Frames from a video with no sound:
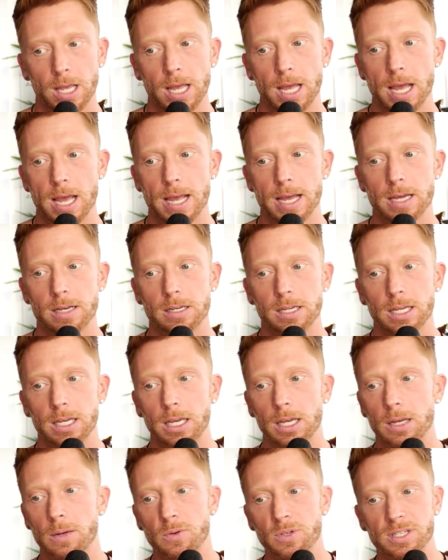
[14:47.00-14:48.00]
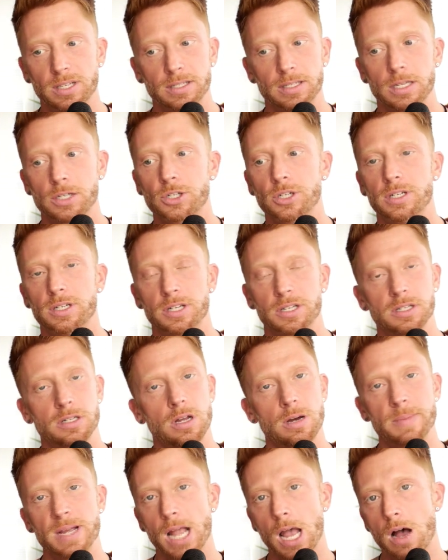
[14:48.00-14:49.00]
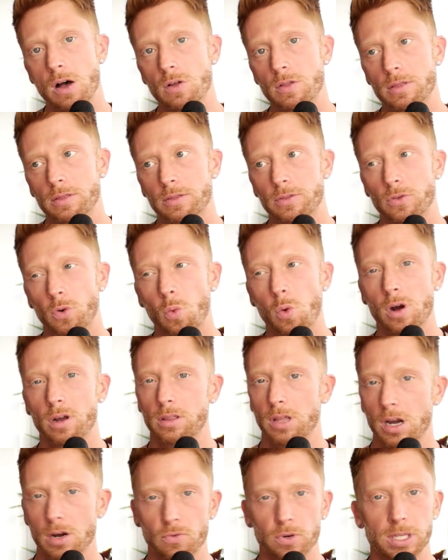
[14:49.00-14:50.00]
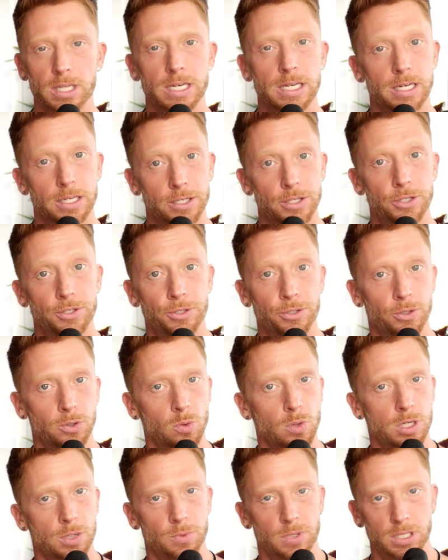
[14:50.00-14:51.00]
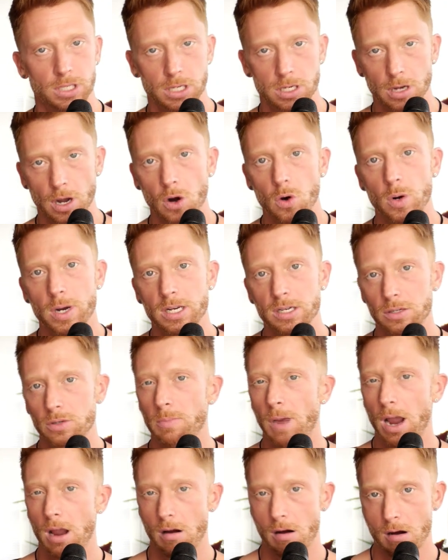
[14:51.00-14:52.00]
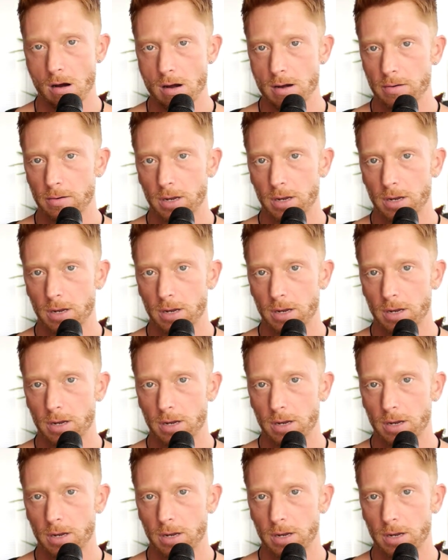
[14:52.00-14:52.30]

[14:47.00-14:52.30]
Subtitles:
And it was essentially just numbing out the work that I really needed to do, which was to go into my heart